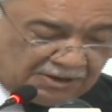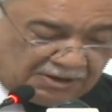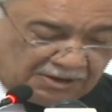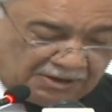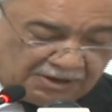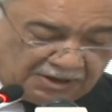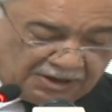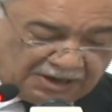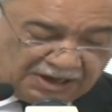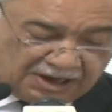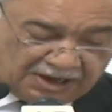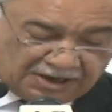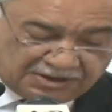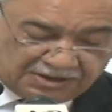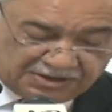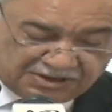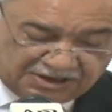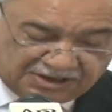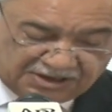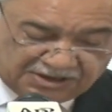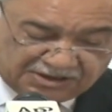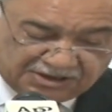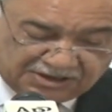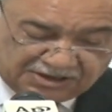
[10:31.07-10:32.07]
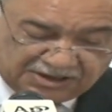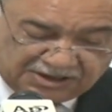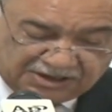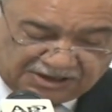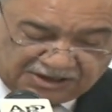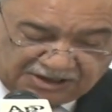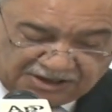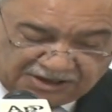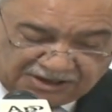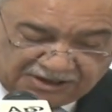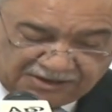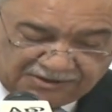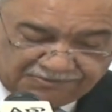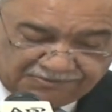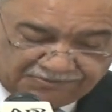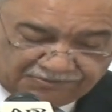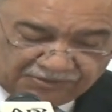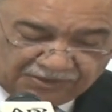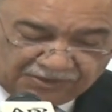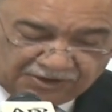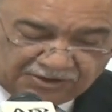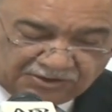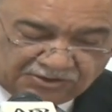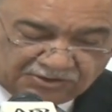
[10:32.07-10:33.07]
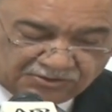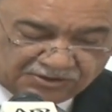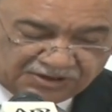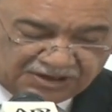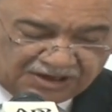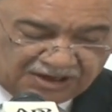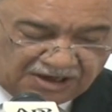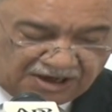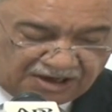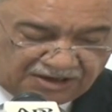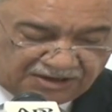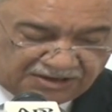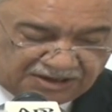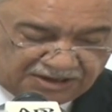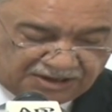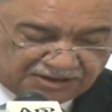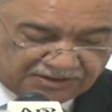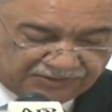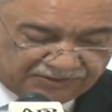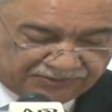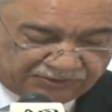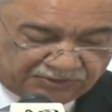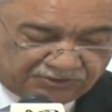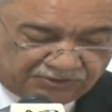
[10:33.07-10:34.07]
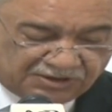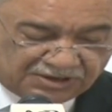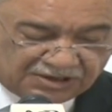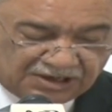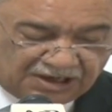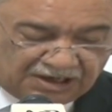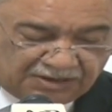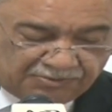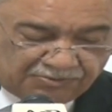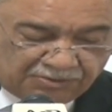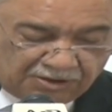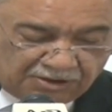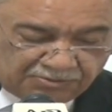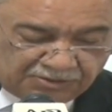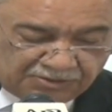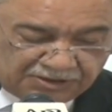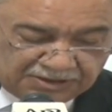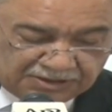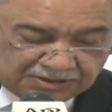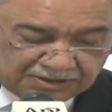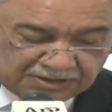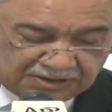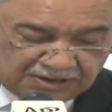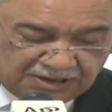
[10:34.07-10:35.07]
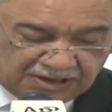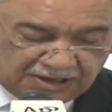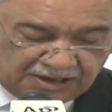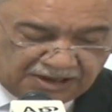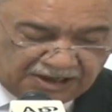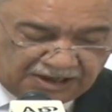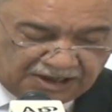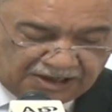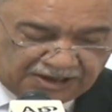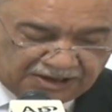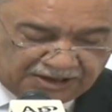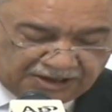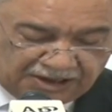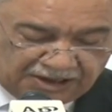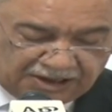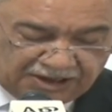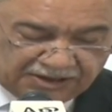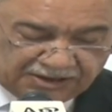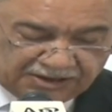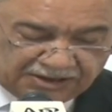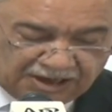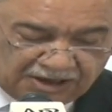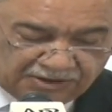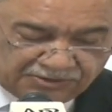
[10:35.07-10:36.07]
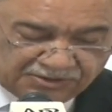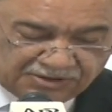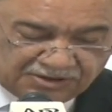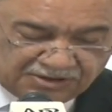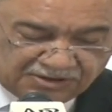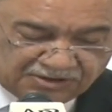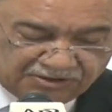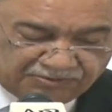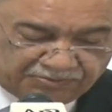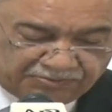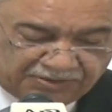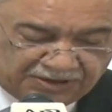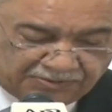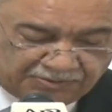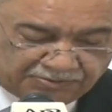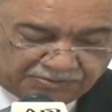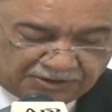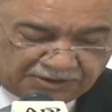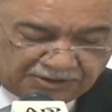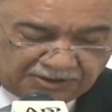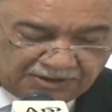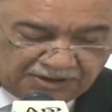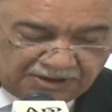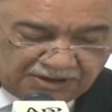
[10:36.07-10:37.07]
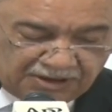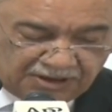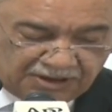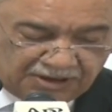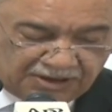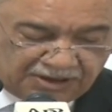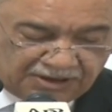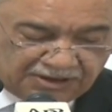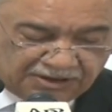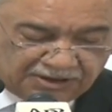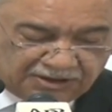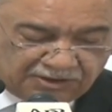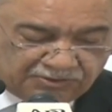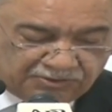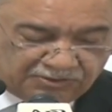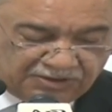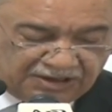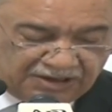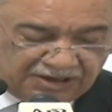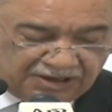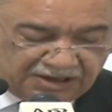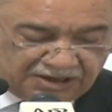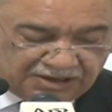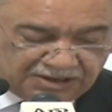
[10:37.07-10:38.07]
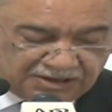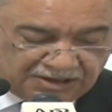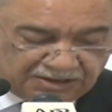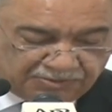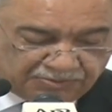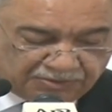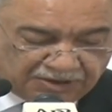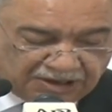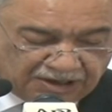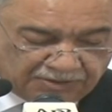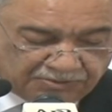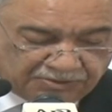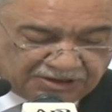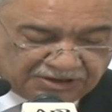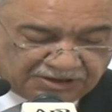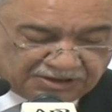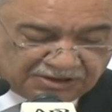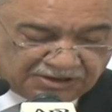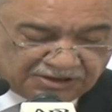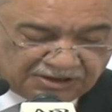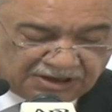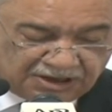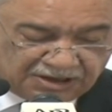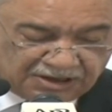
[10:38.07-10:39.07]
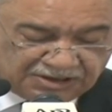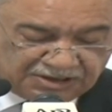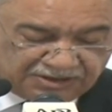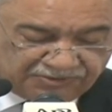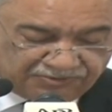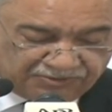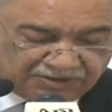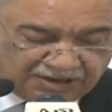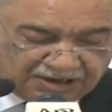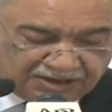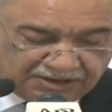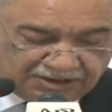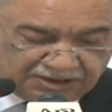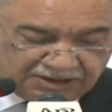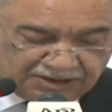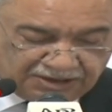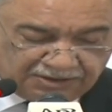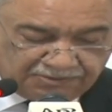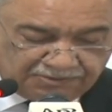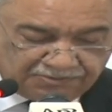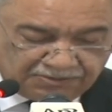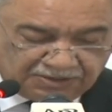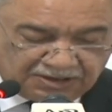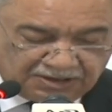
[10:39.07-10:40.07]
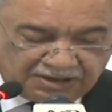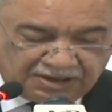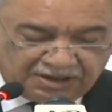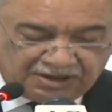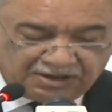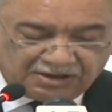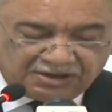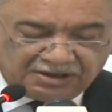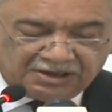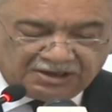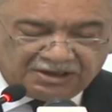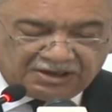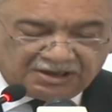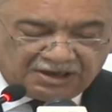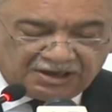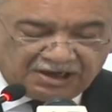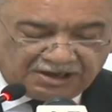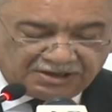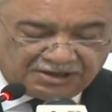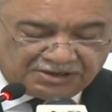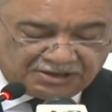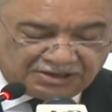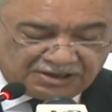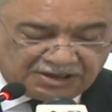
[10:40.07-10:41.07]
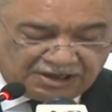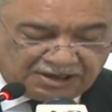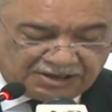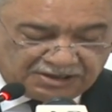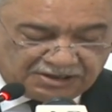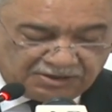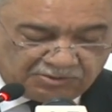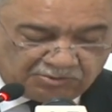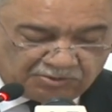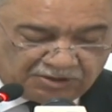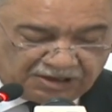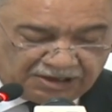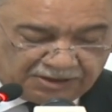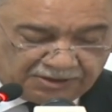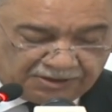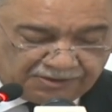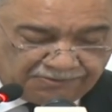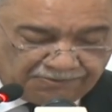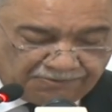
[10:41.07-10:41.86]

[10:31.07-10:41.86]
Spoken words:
LTTE, using hundreds of suicide bombers and killing thousands of people, including Indian Prime Minister Rajiv Gandhi in the year 1991